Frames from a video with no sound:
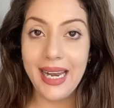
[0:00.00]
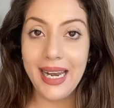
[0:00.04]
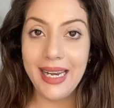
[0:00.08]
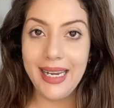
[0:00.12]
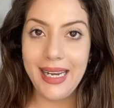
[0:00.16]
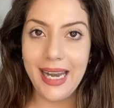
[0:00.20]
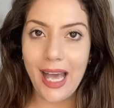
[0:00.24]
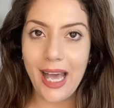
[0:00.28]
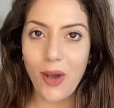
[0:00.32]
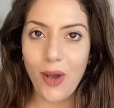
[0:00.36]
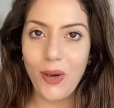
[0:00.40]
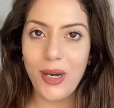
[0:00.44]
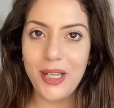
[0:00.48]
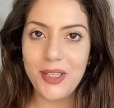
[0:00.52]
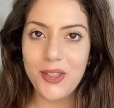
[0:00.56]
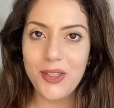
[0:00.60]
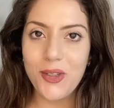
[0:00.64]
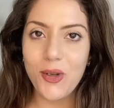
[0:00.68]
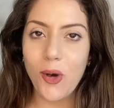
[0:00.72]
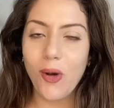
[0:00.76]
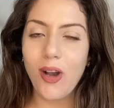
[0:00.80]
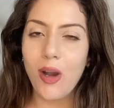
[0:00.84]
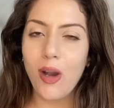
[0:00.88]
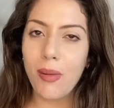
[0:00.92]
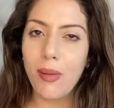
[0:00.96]
Now let's
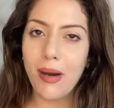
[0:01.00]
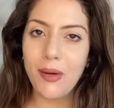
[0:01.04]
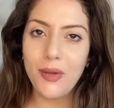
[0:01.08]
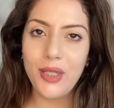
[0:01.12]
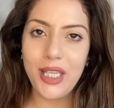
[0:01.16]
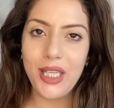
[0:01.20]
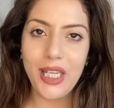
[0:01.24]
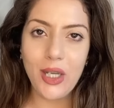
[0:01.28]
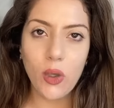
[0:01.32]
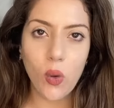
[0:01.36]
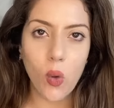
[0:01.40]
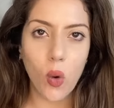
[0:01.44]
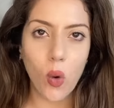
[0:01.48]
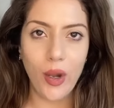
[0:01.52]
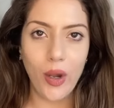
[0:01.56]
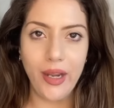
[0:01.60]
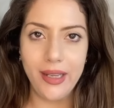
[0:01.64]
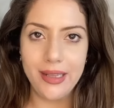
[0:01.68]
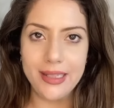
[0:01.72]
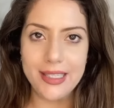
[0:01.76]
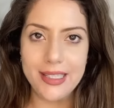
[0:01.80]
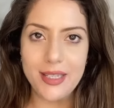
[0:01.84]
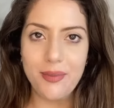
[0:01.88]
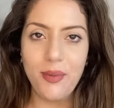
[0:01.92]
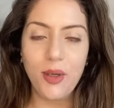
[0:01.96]
talk about the
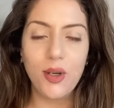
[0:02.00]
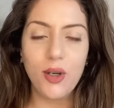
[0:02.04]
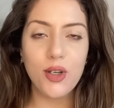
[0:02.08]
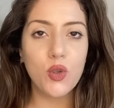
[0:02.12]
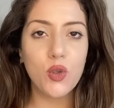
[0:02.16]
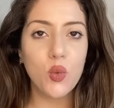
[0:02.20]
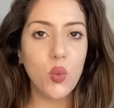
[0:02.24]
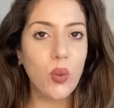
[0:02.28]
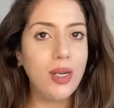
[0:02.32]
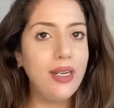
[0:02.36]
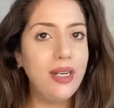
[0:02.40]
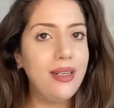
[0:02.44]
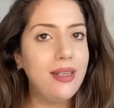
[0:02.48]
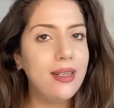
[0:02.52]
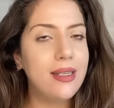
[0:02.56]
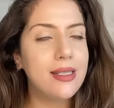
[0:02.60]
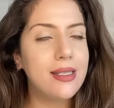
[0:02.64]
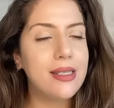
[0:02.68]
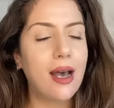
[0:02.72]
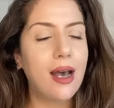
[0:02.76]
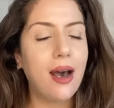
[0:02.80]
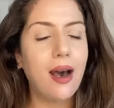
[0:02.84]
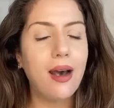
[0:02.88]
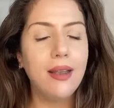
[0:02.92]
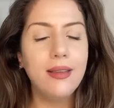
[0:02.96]
oils, because winters
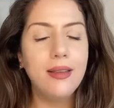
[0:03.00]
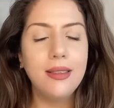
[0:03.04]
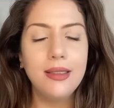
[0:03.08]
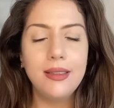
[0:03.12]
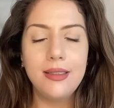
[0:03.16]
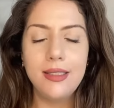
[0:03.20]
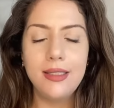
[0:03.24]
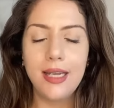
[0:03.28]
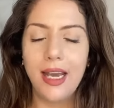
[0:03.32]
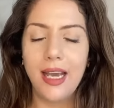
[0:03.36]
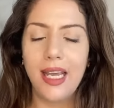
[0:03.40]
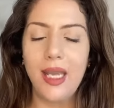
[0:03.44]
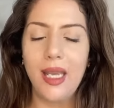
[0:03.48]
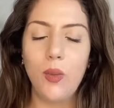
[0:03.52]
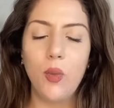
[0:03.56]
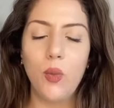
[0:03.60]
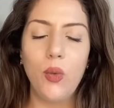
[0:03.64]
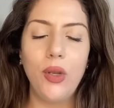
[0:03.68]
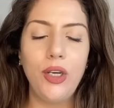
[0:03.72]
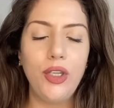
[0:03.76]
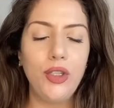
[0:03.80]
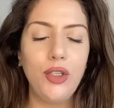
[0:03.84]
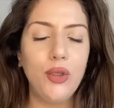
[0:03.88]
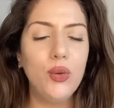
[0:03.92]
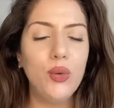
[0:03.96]
are the time
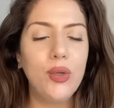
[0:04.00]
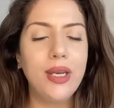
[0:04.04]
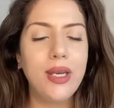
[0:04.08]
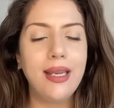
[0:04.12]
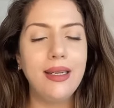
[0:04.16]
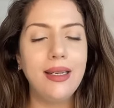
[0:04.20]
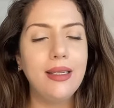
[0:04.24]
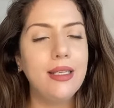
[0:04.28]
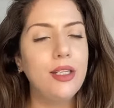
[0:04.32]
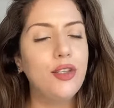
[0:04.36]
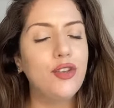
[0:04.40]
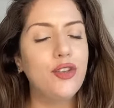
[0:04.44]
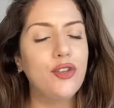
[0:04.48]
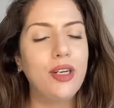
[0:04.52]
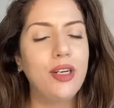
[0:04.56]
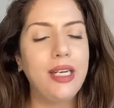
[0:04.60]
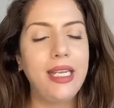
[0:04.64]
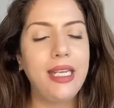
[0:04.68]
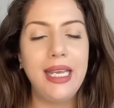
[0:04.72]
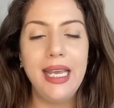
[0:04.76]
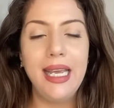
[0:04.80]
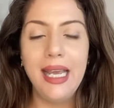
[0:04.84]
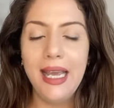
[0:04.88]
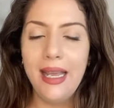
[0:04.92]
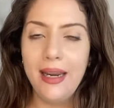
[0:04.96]
when you can
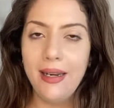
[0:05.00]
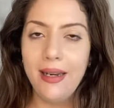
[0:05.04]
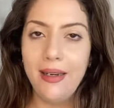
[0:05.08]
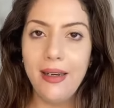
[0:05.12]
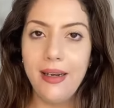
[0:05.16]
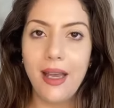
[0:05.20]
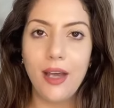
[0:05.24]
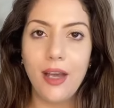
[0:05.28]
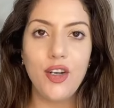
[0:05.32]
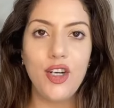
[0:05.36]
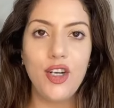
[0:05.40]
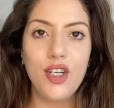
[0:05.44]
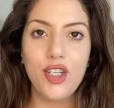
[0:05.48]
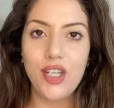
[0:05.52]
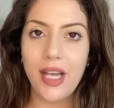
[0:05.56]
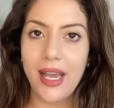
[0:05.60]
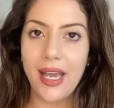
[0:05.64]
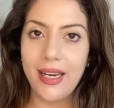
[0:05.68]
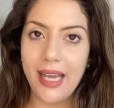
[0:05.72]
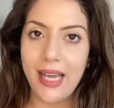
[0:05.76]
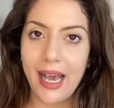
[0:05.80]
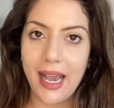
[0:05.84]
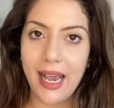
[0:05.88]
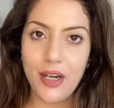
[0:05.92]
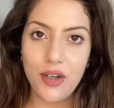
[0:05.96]
literally nourish
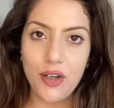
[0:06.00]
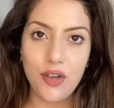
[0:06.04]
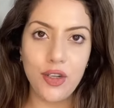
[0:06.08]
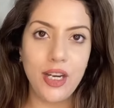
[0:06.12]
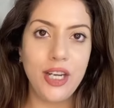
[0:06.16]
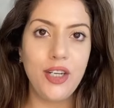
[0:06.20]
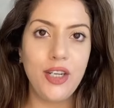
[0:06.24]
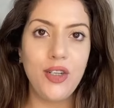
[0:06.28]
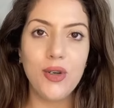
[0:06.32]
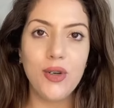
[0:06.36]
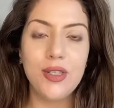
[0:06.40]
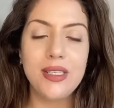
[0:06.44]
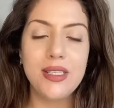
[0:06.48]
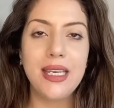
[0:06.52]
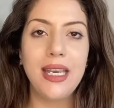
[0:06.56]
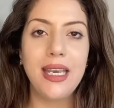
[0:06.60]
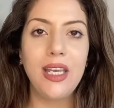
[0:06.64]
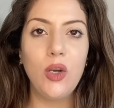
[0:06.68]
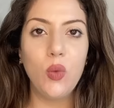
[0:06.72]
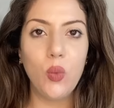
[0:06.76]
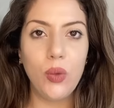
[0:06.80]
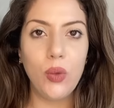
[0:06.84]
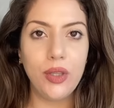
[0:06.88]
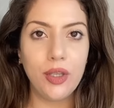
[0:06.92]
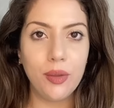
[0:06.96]
and hydrate your
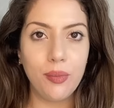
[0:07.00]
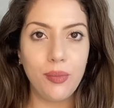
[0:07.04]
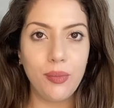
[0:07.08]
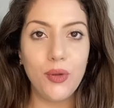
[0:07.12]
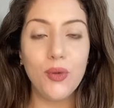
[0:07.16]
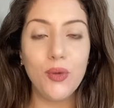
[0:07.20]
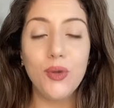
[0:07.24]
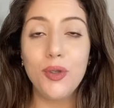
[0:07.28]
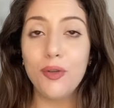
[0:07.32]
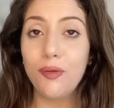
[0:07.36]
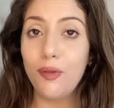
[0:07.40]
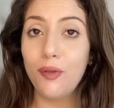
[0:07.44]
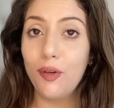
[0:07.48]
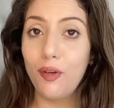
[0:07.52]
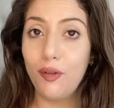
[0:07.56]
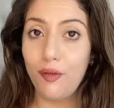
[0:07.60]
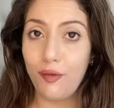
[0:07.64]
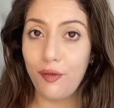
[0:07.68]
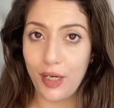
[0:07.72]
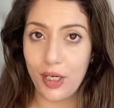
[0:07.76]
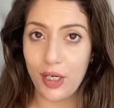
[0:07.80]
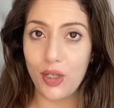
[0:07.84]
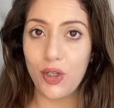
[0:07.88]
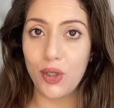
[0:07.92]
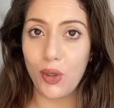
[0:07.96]
skin with a beautiful
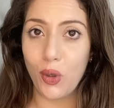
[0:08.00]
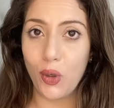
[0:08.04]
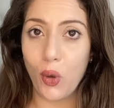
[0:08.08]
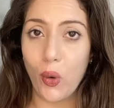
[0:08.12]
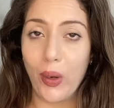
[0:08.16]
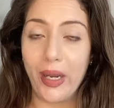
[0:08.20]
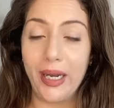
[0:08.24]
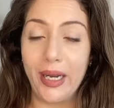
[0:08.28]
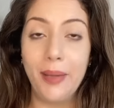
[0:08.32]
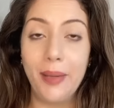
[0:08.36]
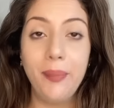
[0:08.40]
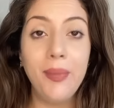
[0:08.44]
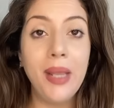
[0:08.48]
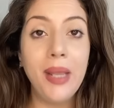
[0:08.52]
facial oil.